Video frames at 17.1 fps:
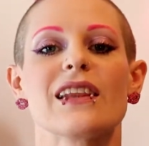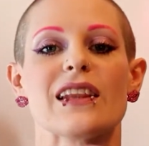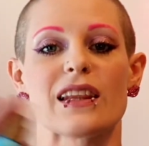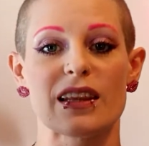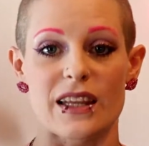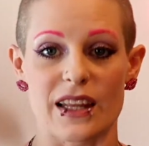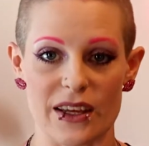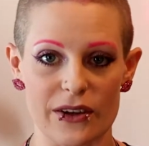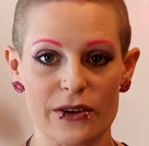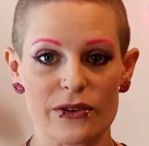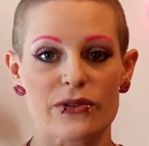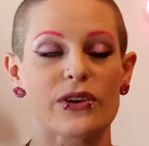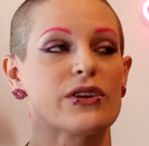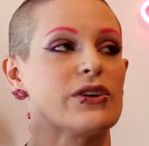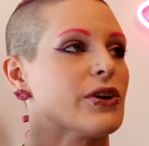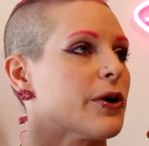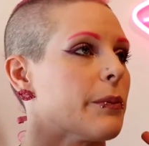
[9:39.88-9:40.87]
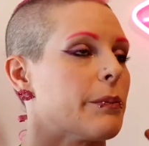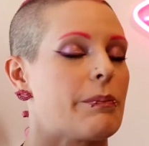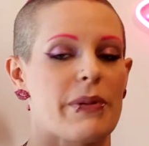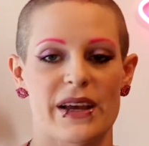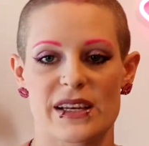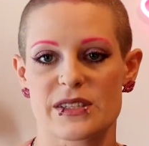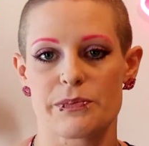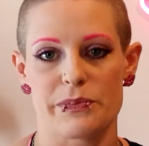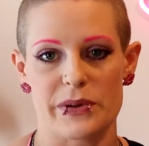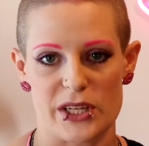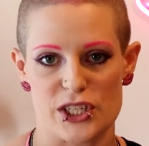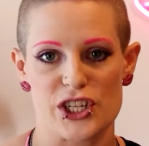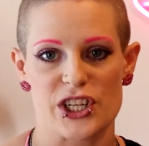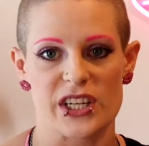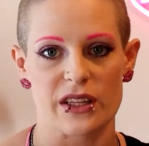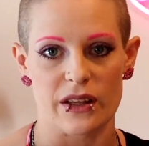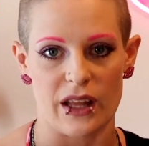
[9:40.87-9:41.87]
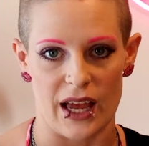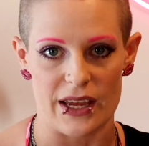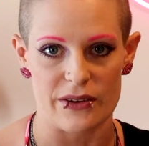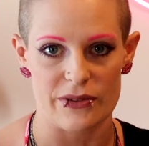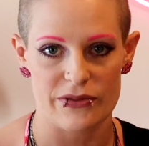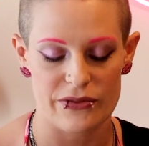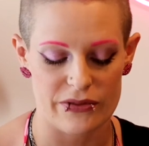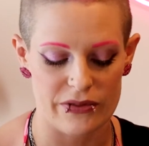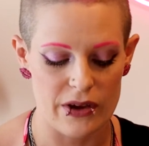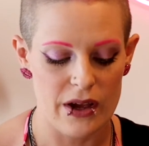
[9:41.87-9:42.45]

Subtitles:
live your best beachy life.